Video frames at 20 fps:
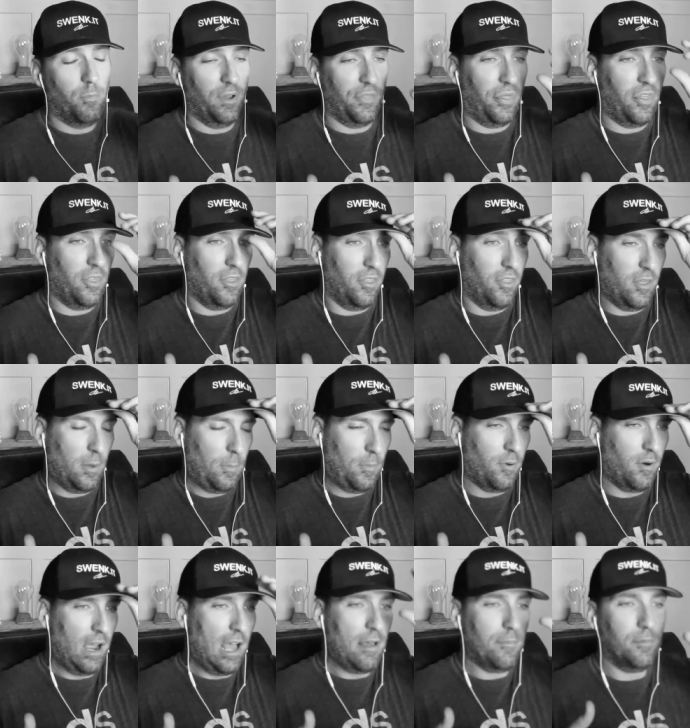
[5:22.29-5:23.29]
But th the
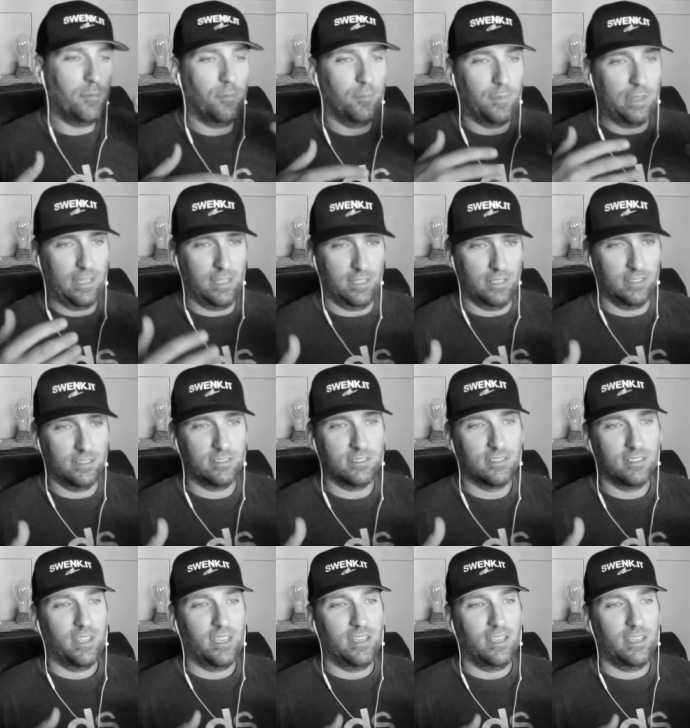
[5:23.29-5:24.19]
problem is,